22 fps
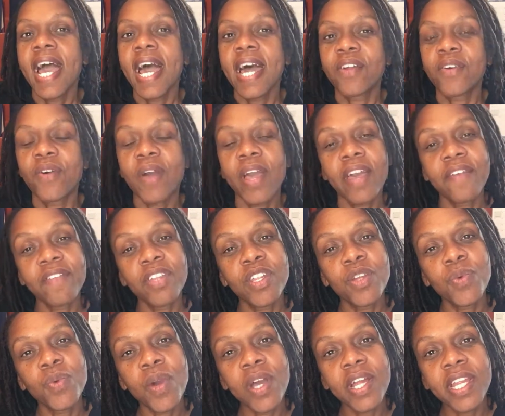I don't have
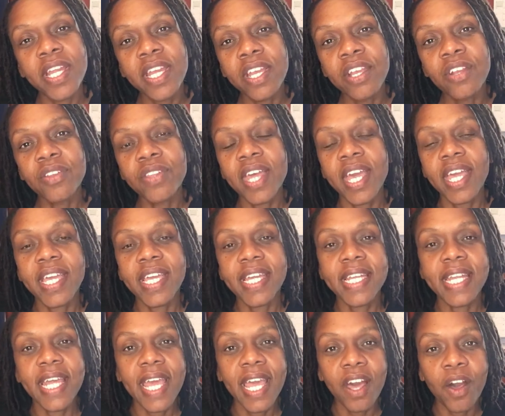anyone here that can
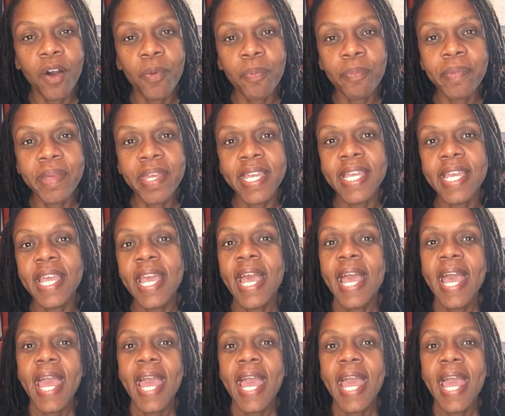help me,